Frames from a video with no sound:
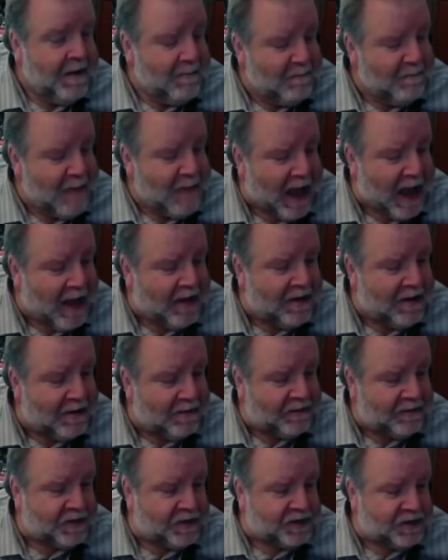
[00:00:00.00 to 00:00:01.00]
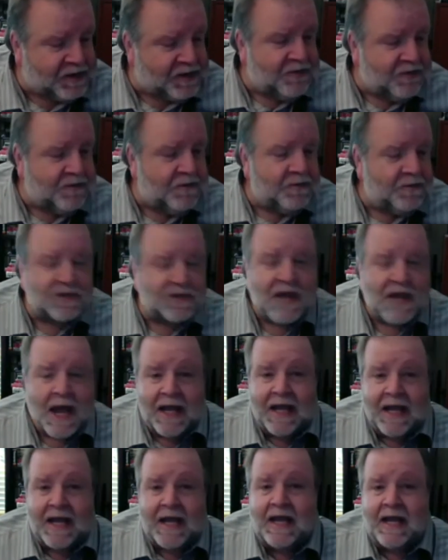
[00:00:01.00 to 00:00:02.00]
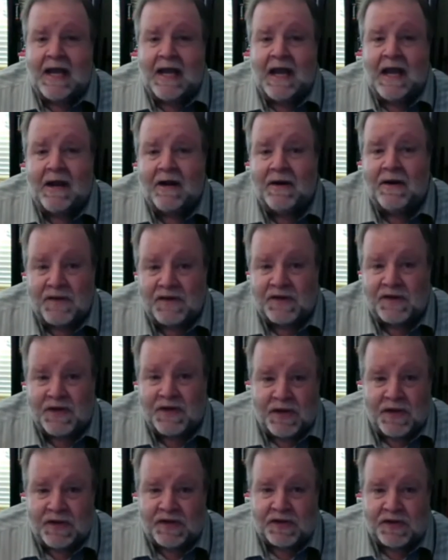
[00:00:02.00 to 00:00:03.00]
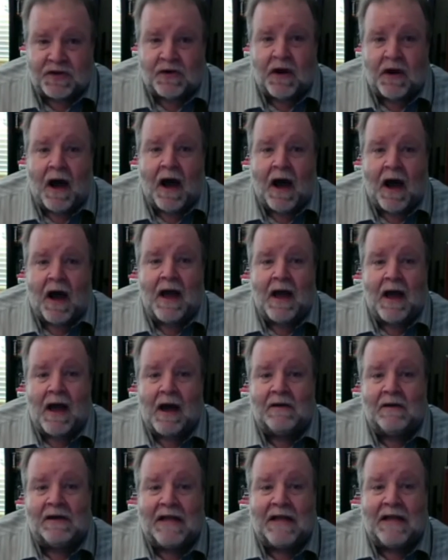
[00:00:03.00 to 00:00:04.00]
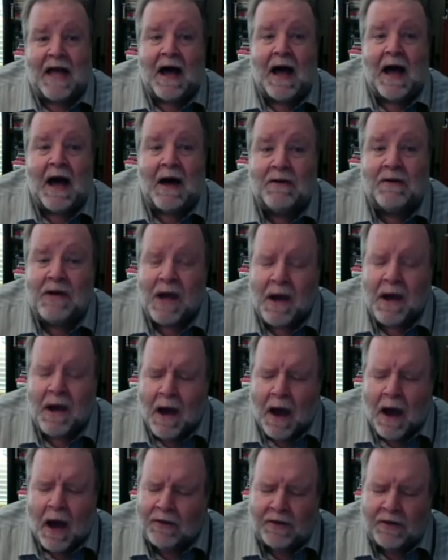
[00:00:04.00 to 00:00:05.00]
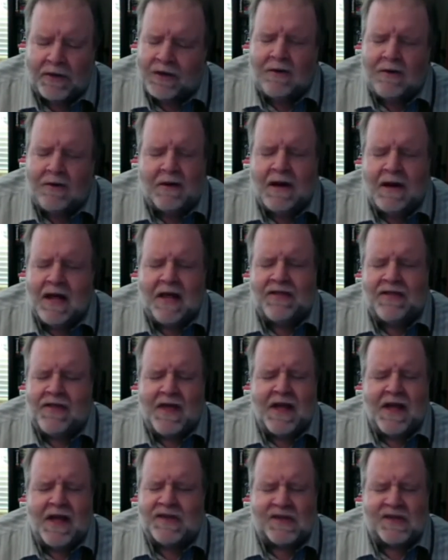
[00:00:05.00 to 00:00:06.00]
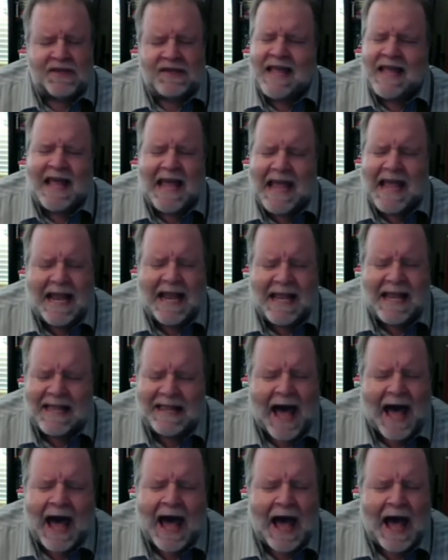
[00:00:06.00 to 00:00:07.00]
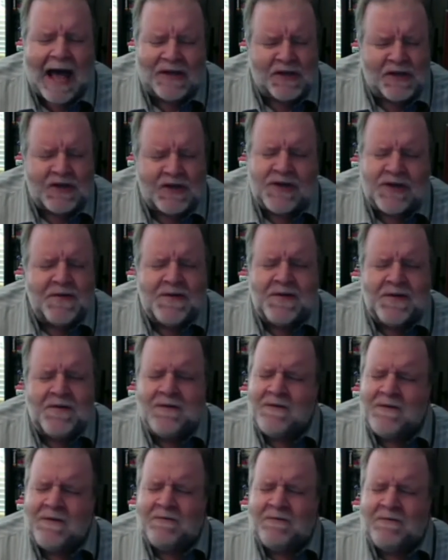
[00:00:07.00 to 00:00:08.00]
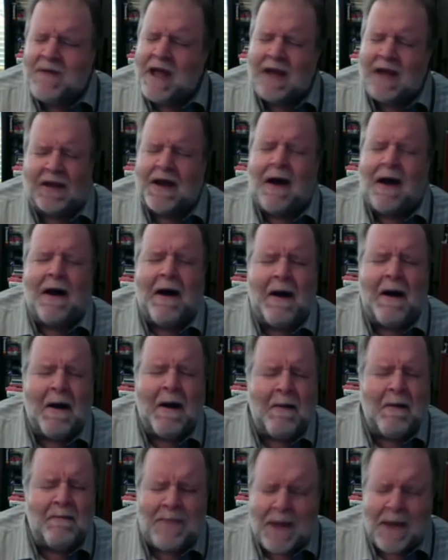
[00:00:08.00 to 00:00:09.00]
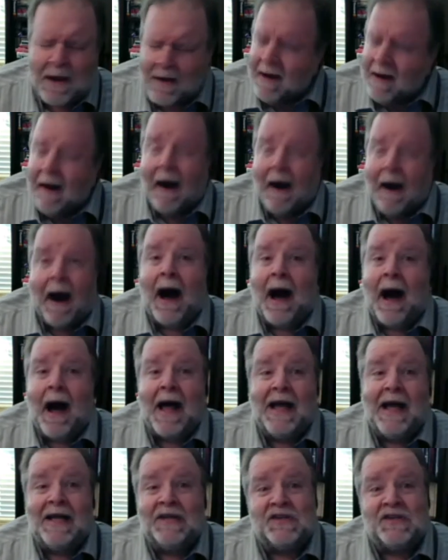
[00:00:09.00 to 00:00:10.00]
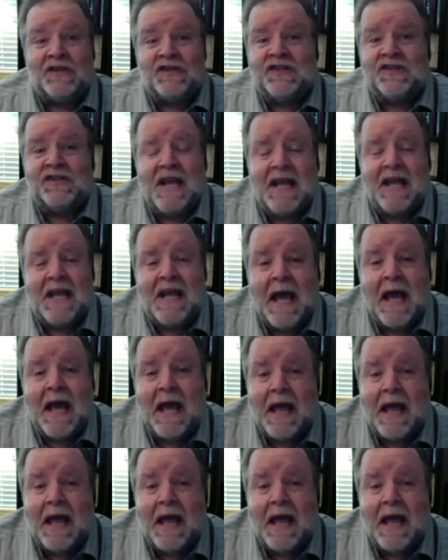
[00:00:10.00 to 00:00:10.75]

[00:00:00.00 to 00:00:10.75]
Man of the tombs, he hears this cry out loud. Underneath this thing that you become, I see